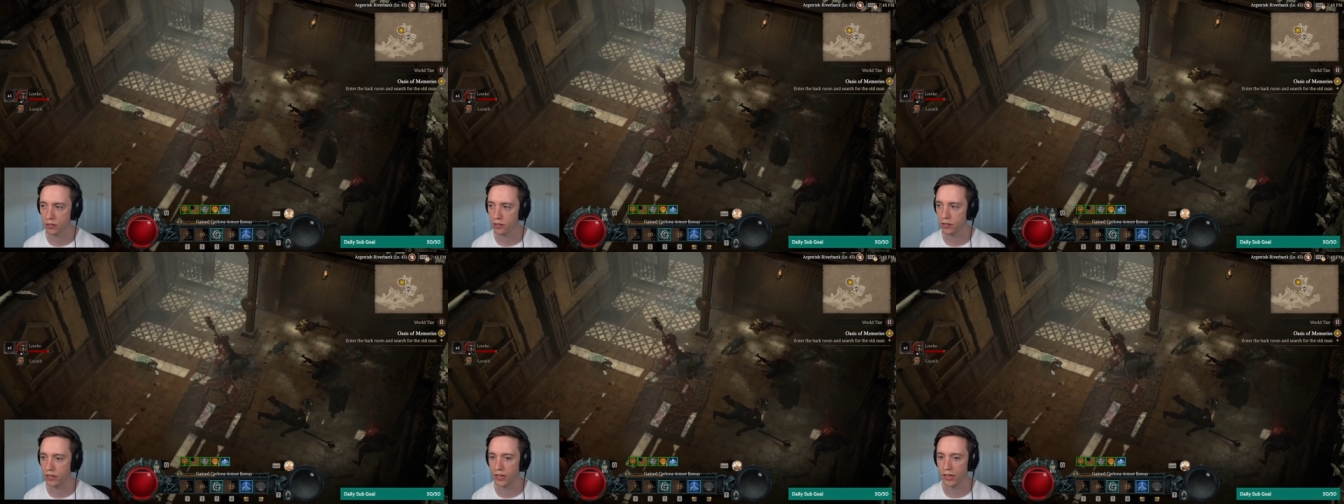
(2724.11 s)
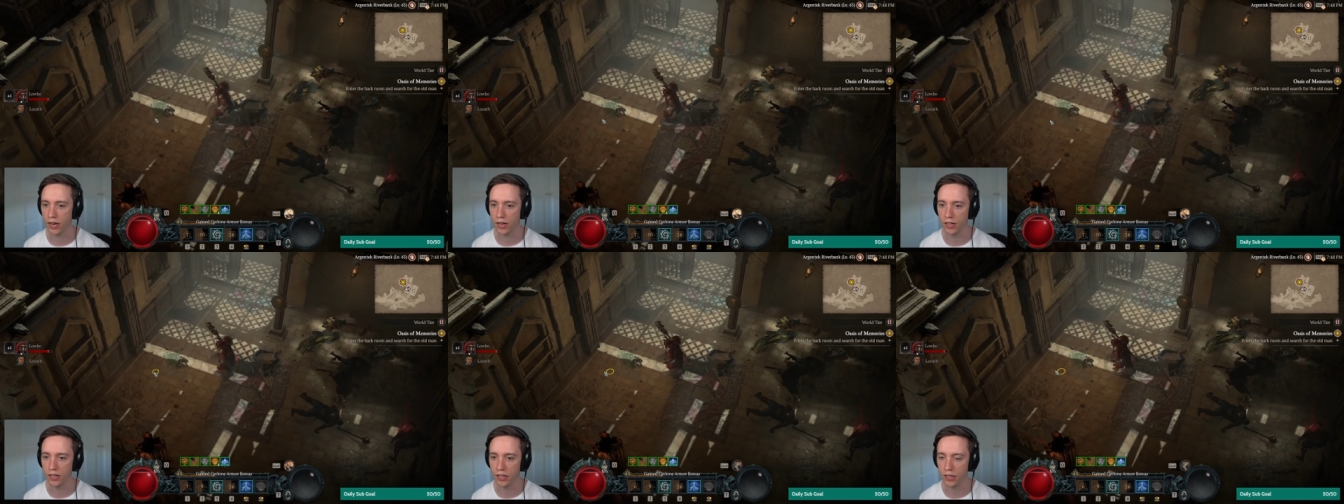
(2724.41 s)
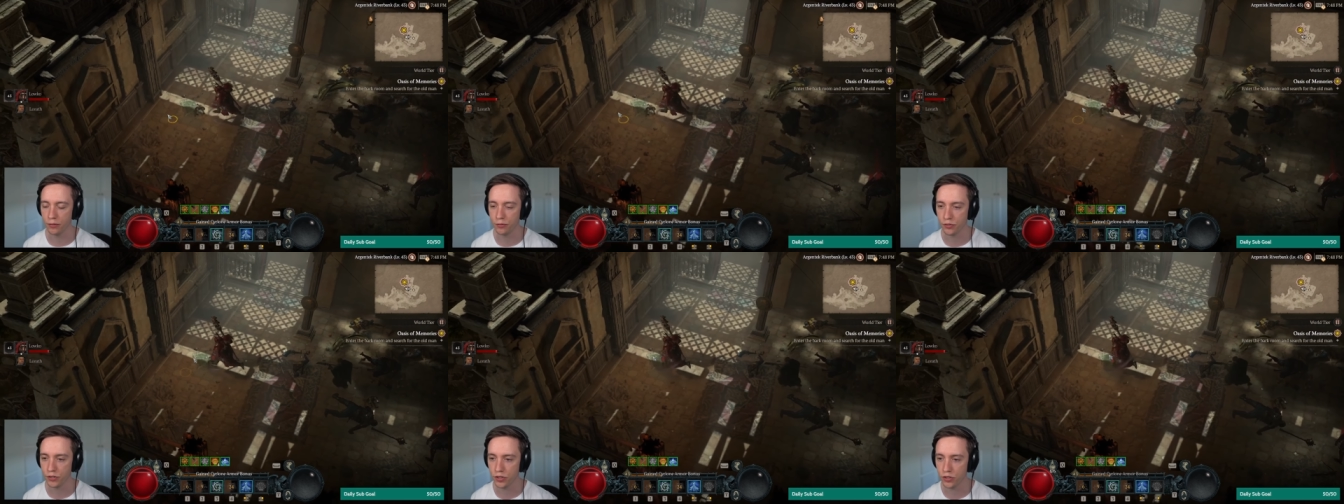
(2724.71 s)
and then he
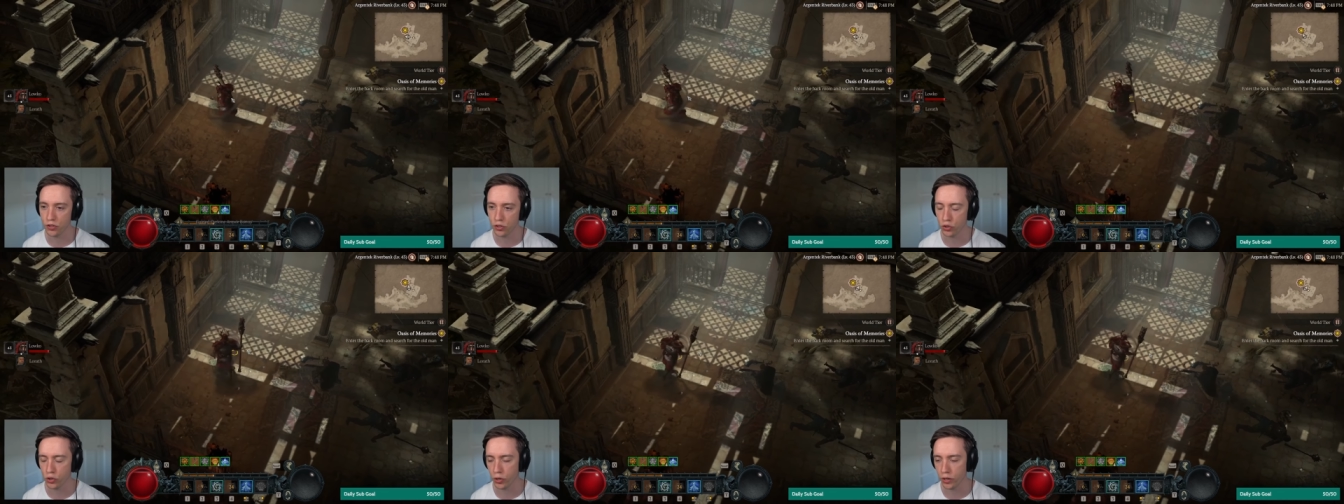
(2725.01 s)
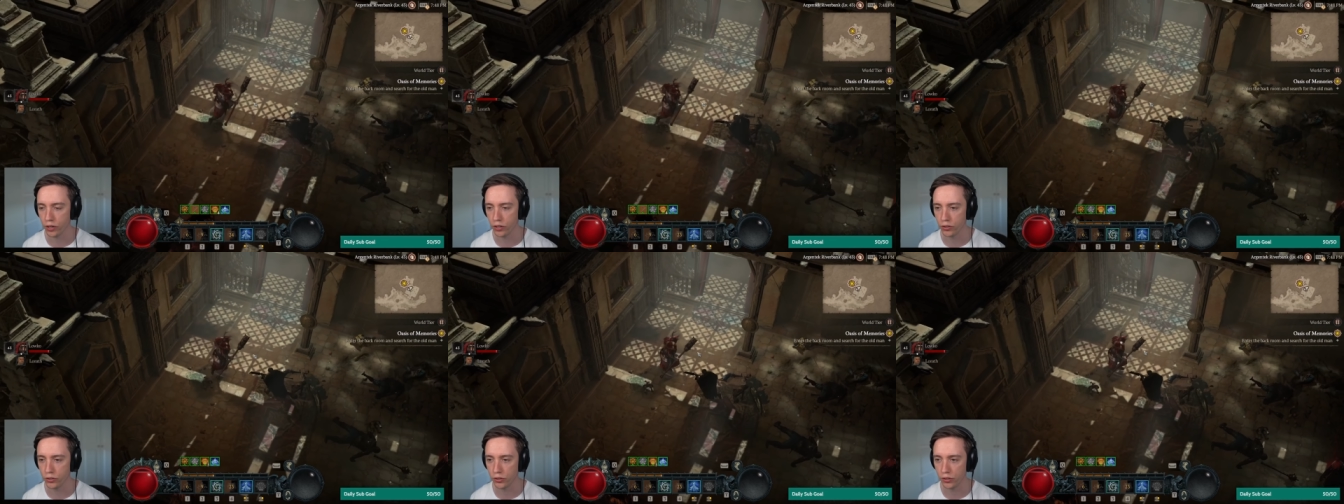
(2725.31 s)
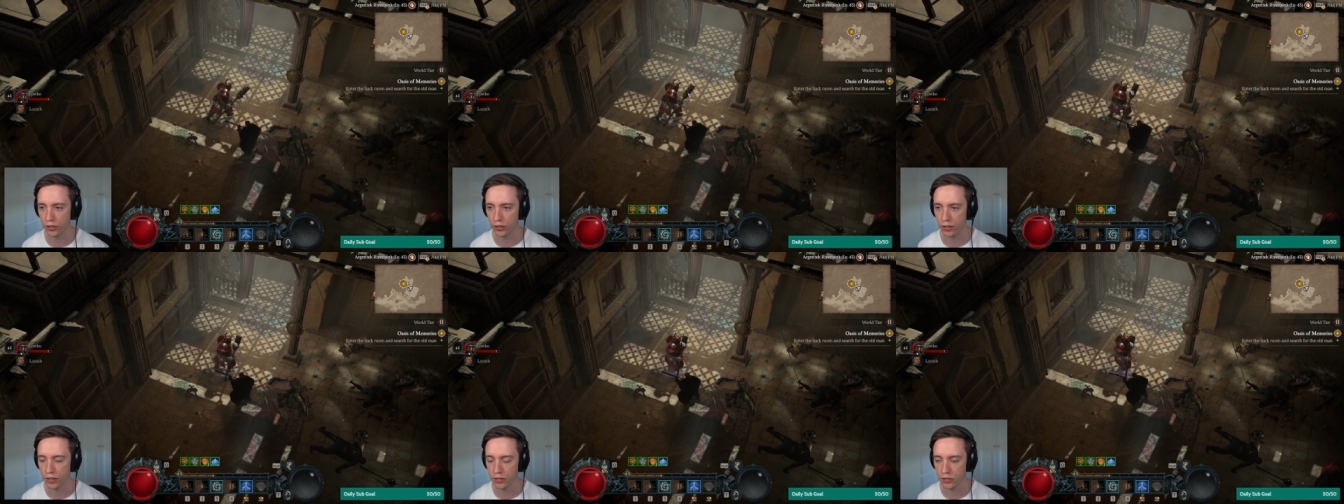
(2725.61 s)
lifts it straight into
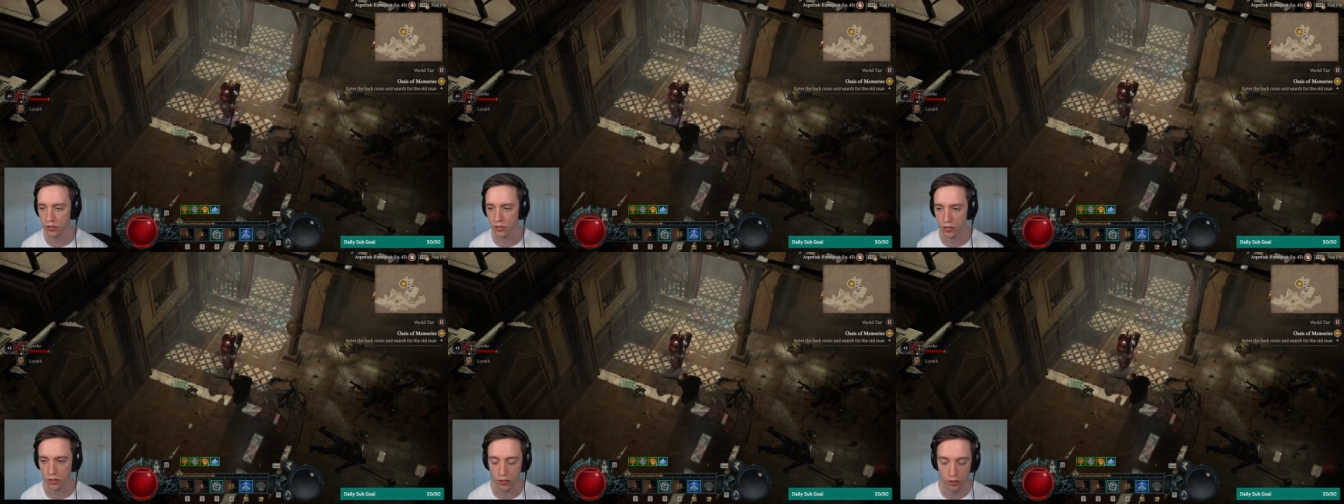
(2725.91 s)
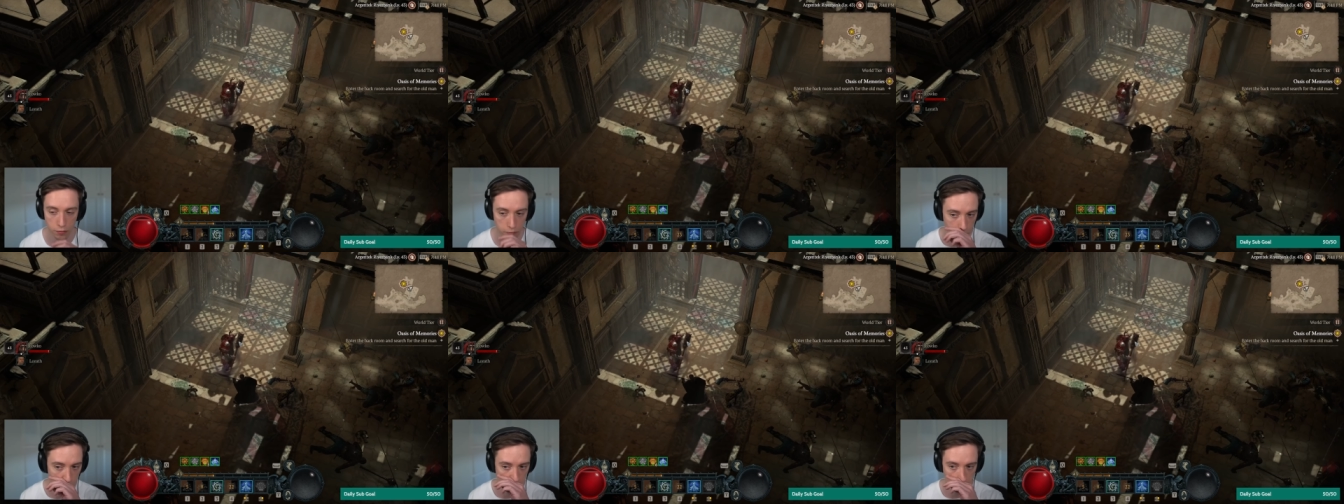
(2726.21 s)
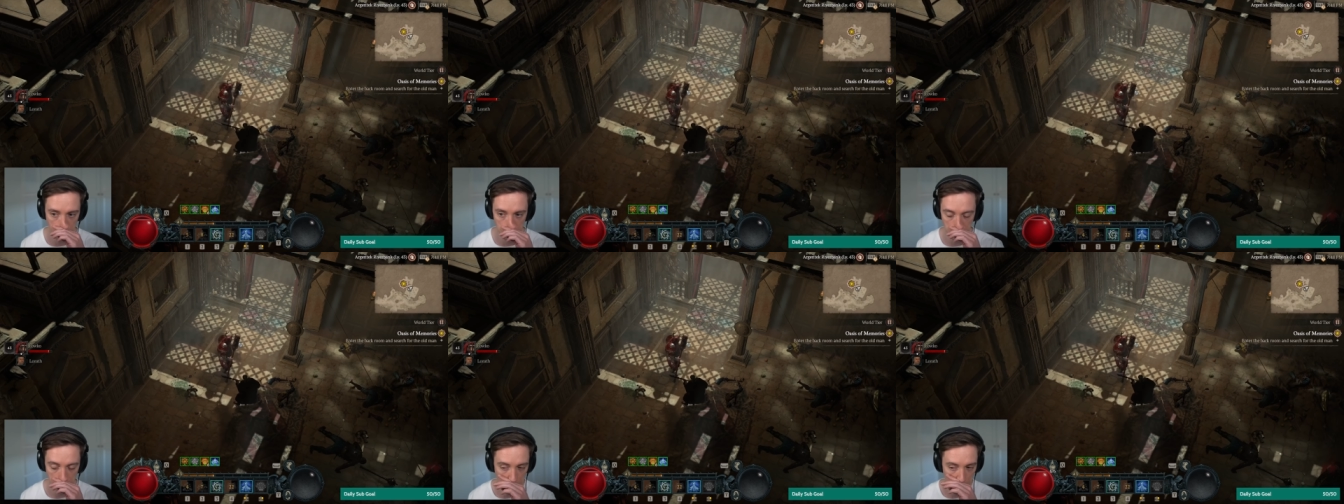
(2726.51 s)
the Death Star.
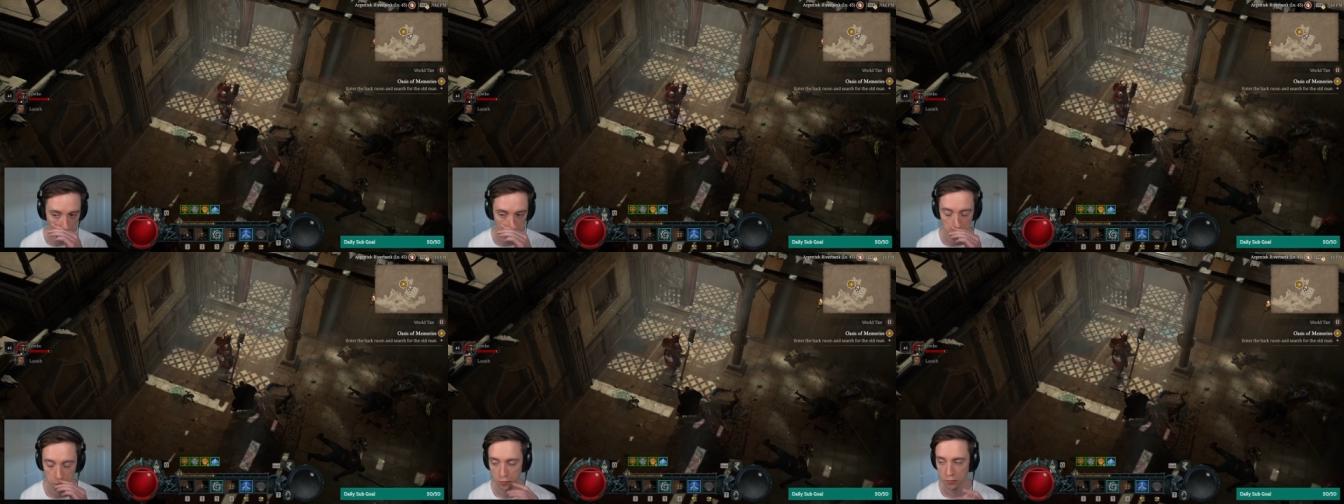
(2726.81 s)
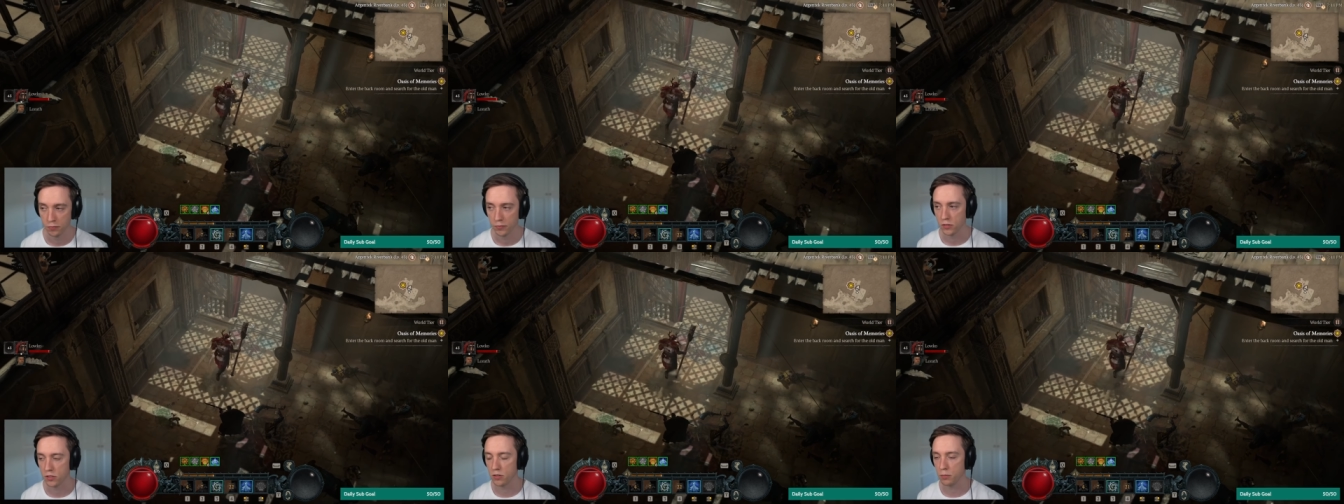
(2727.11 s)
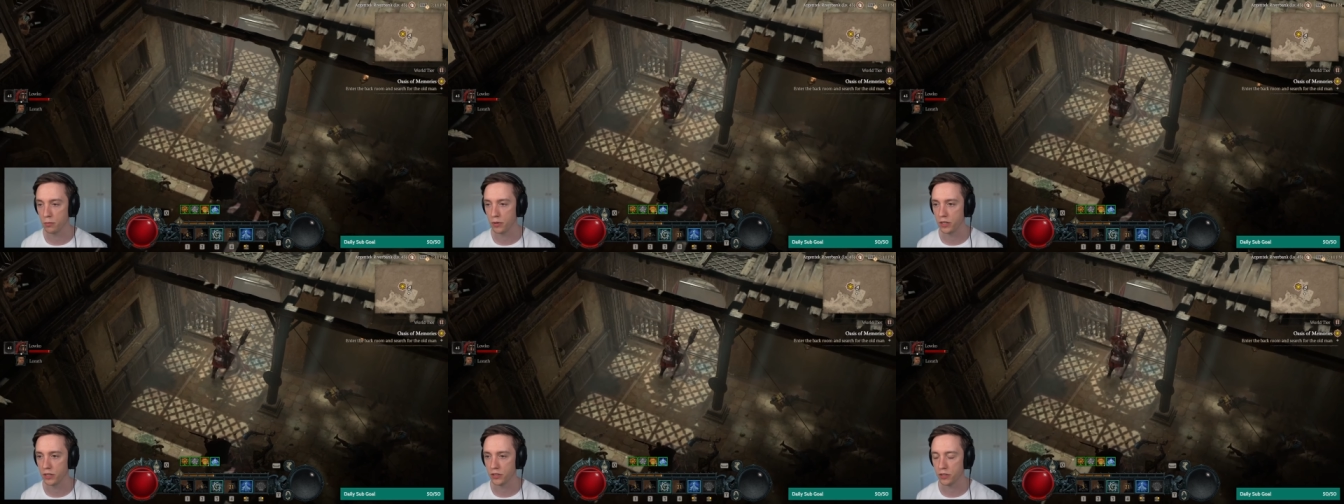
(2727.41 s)
It's
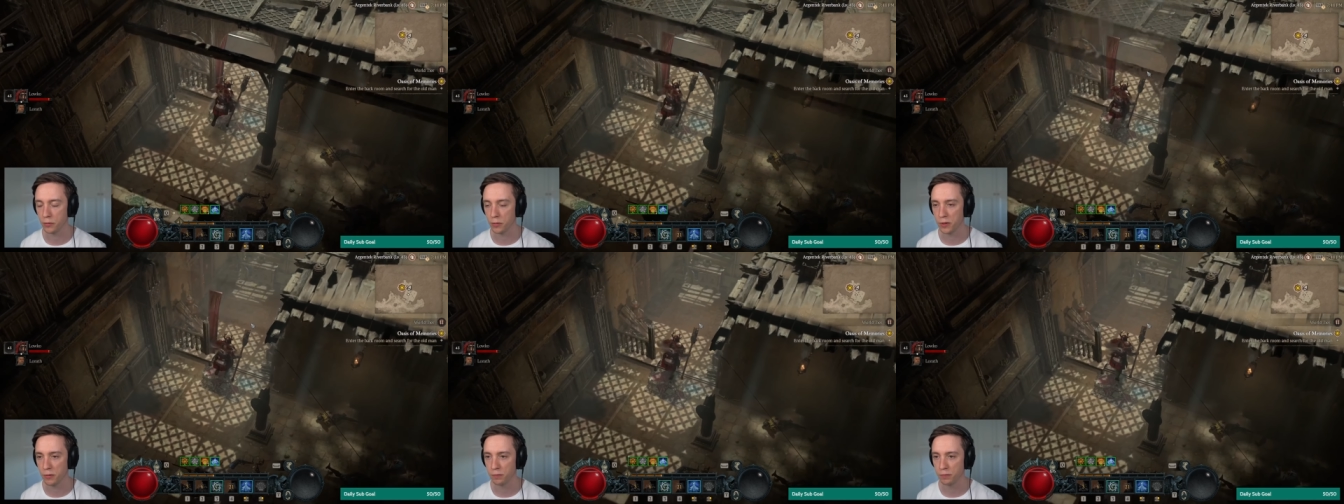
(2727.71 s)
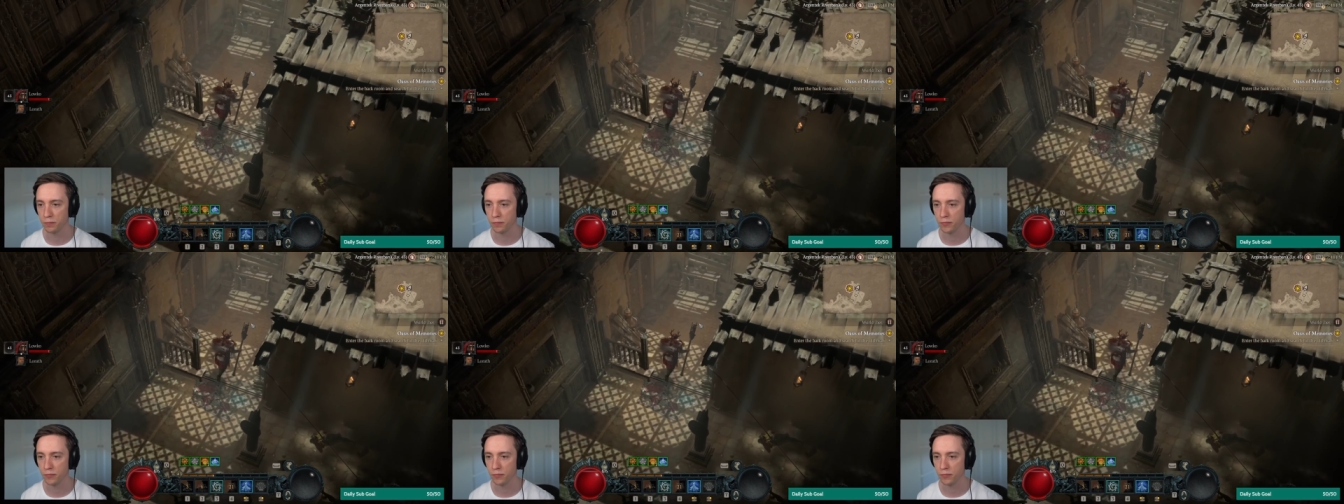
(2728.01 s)
amazing, man.